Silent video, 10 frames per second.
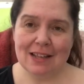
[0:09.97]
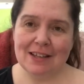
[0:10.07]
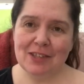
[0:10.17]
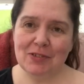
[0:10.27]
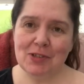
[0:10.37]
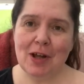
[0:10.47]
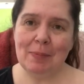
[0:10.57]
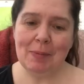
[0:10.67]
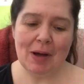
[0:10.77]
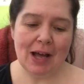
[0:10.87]
Thanks for
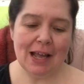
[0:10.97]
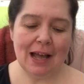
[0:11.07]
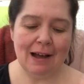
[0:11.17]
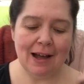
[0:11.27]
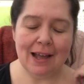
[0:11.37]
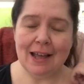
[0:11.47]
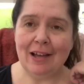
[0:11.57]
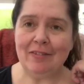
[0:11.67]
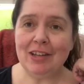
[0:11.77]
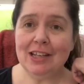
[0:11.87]
stopping by. I
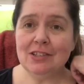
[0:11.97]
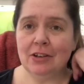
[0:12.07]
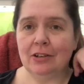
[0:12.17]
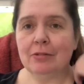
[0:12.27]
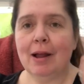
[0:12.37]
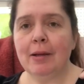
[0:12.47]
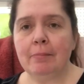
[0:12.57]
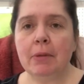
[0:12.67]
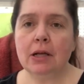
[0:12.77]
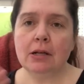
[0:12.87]
have a
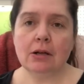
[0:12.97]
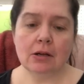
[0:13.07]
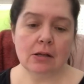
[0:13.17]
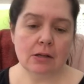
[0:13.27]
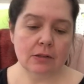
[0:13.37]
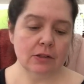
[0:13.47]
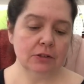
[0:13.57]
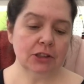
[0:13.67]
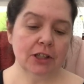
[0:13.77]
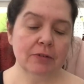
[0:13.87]
Dollarama haul
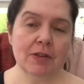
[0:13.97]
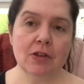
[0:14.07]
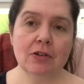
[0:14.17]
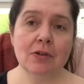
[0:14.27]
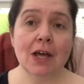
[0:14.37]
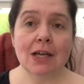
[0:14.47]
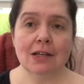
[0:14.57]
to share with you.